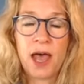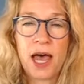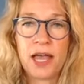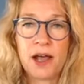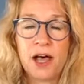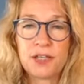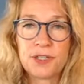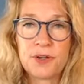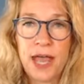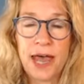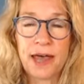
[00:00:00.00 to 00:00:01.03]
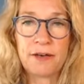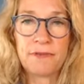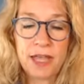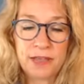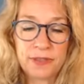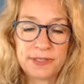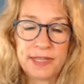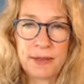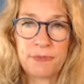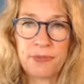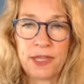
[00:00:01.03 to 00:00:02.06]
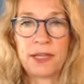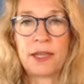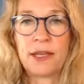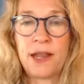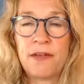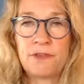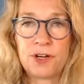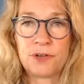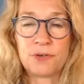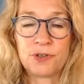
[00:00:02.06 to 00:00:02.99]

I also have the same thing in Evernote.